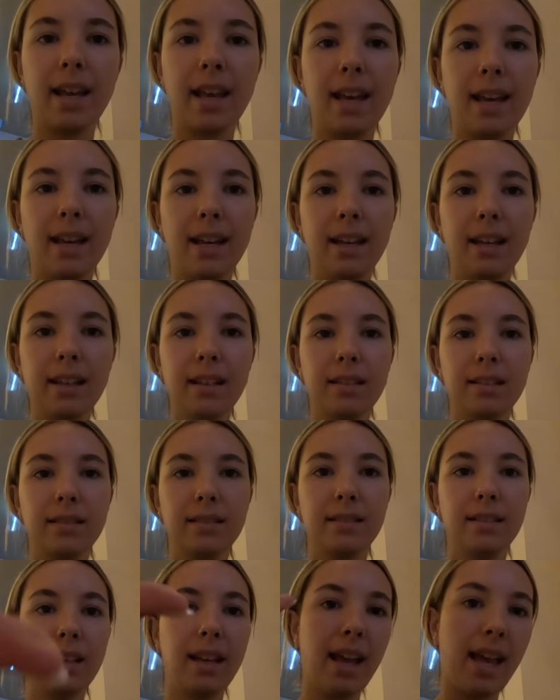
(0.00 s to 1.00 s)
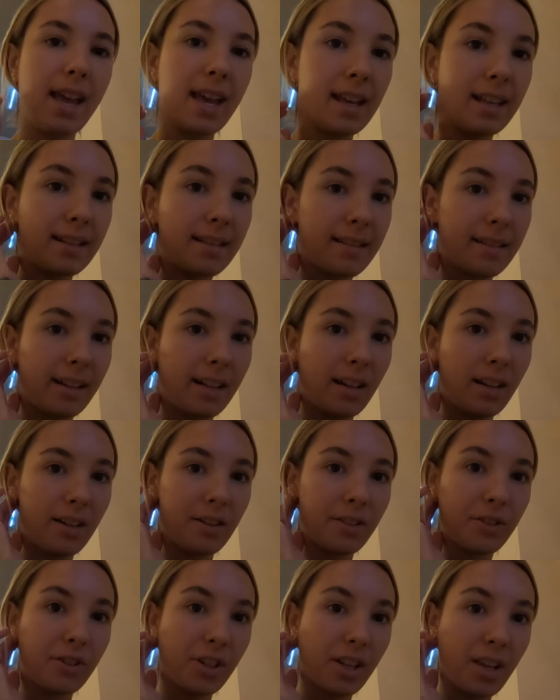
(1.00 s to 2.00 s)
here is a
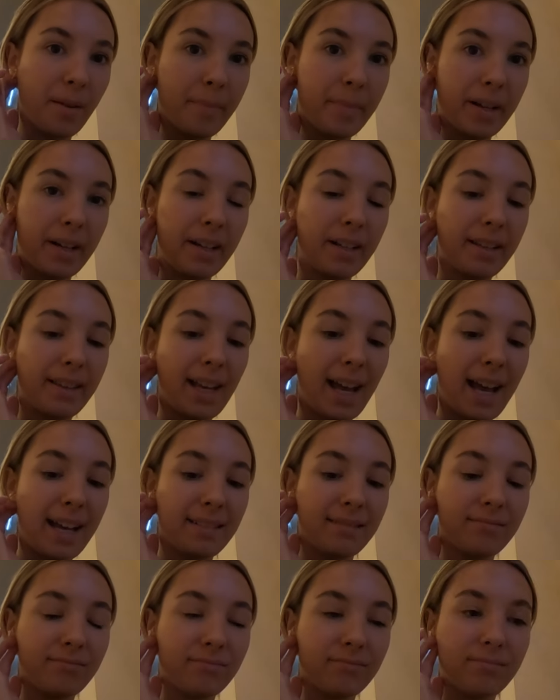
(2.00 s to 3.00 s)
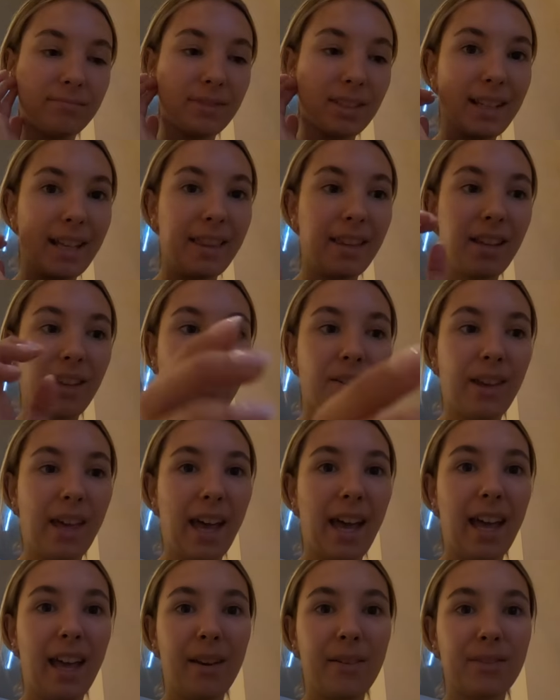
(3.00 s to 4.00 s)
lot cheaper than in the
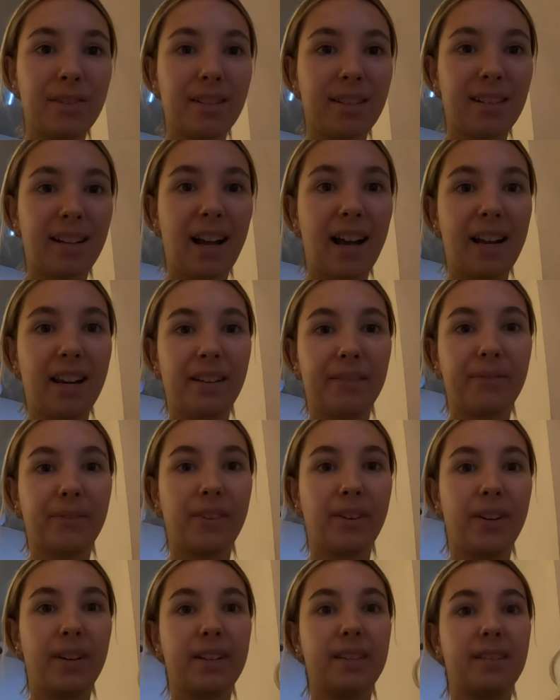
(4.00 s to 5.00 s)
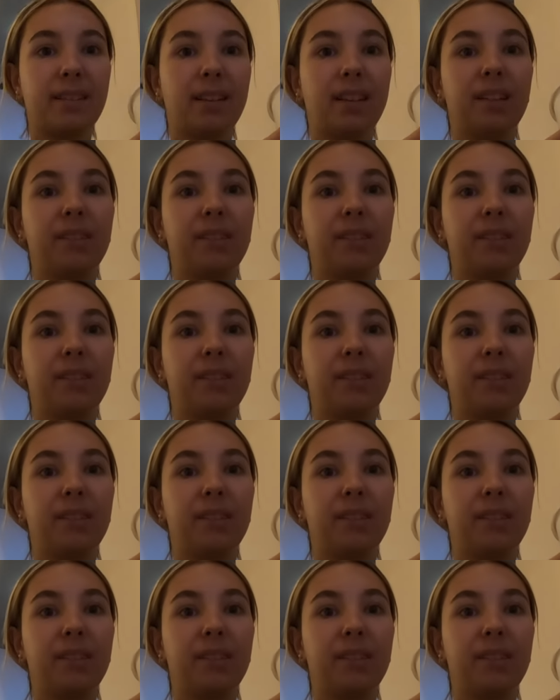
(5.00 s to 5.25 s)
UK, which is kind of crazy.